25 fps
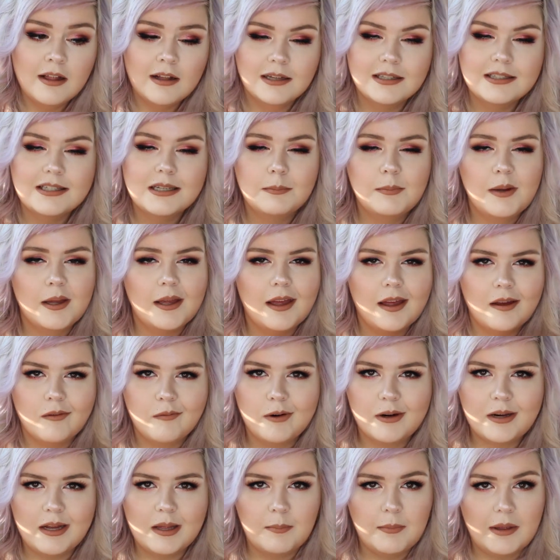That's like my
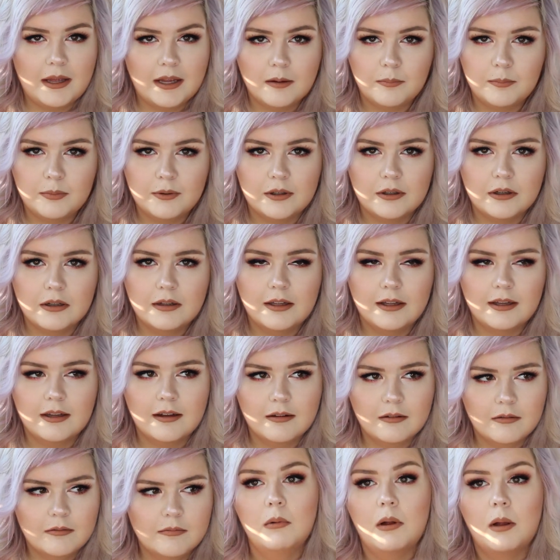everyday makeup look.
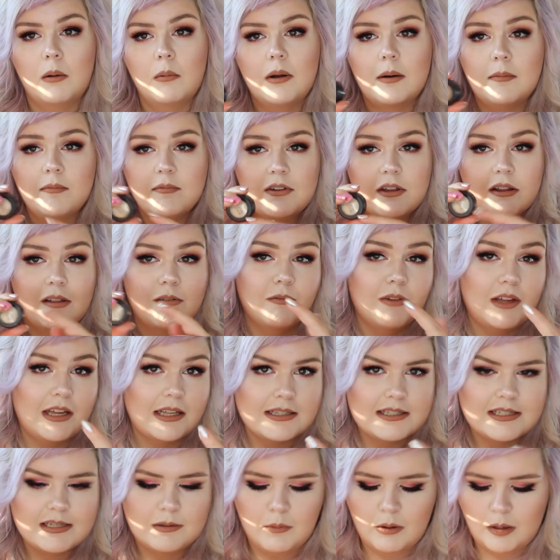Like, well, when I'm feeling
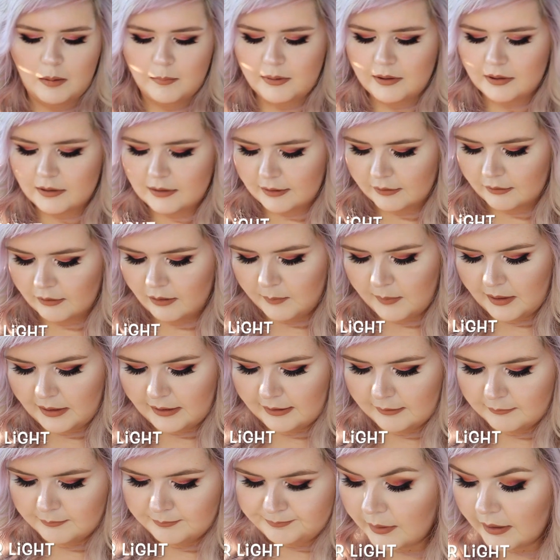fancy, I want to put glitter on my lid.